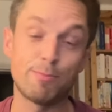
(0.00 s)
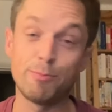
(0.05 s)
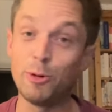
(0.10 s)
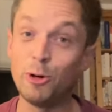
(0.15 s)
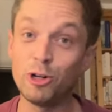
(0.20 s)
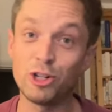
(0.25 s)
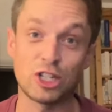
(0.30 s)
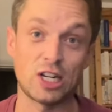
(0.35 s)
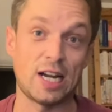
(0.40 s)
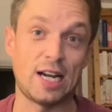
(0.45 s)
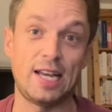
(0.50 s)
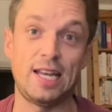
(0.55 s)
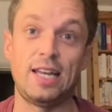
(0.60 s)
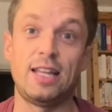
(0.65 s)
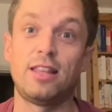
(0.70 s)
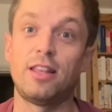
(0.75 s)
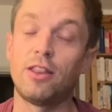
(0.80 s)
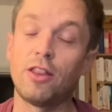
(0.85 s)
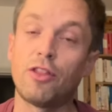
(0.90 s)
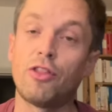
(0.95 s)
much higher
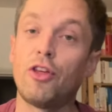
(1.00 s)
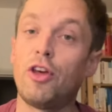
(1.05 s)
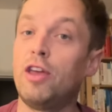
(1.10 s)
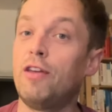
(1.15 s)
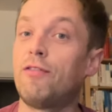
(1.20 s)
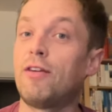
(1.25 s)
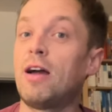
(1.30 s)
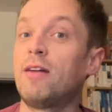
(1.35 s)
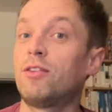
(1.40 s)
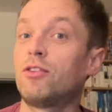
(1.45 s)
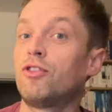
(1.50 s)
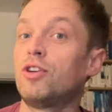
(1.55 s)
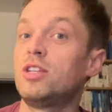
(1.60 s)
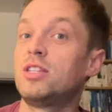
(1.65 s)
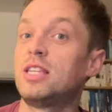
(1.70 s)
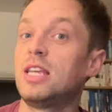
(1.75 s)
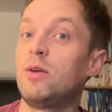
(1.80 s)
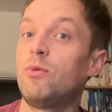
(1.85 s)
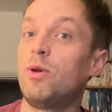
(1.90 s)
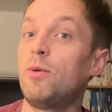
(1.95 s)
than the thirty-five degrees
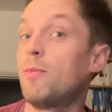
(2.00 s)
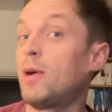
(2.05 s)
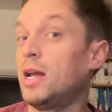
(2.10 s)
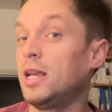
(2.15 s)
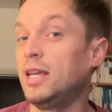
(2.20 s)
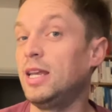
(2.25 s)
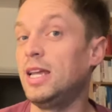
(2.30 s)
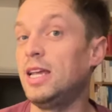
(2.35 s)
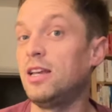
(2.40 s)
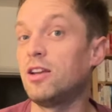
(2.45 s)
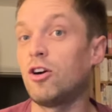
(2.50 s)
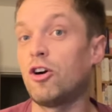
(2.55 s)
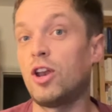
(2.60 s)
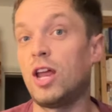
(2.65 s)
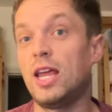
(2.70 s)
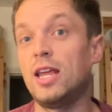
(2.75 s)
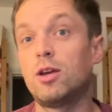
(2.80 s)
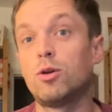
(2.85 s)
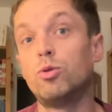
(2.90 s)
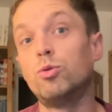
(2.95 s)
C we might need on
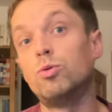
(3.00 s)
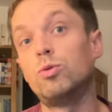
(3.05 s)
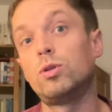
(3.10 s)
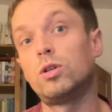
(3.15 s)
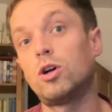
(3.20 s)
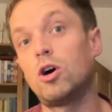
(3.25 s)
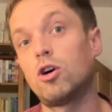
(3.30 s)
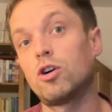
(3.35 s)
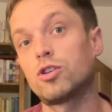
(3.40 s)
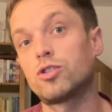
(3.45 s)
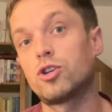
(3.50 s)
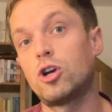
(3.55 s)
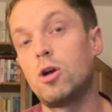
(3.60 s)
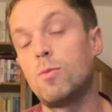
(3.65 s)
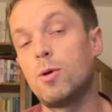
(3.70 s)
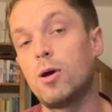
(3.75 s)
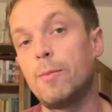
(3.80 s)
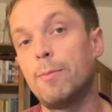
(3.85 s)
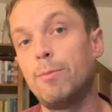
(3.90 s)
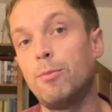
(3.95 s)
a cool
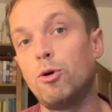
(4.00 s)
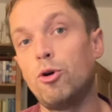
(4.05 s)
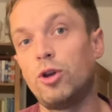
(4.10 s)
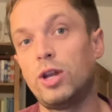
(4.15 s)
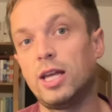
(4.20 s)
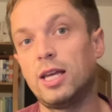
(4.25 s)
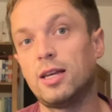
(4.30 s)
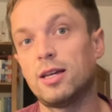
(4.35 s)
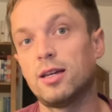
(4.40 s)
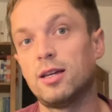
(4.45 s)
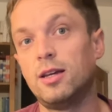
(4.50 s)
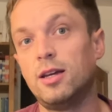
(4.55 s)
October morning.